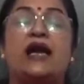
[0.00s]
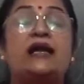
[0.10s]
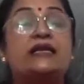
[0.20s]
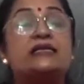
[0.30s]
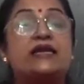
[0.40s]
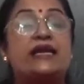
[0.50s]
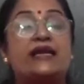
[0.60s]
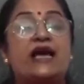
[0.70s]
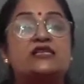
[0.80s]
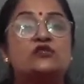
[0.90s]
and this
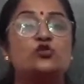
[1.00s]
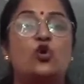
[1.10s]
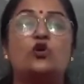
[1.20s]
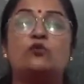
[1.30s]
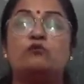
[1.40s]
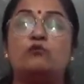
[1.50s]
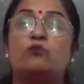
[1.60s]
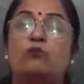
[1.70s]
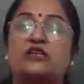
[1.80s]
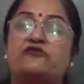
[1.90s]
area is not
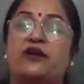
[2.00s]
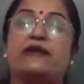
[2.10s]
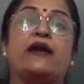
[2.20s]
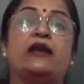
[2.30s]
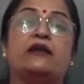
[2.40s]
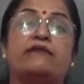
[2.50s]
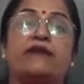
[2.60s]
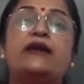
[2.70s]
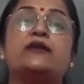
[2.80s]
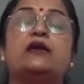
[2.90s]
much fertile,
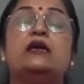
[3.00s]
right?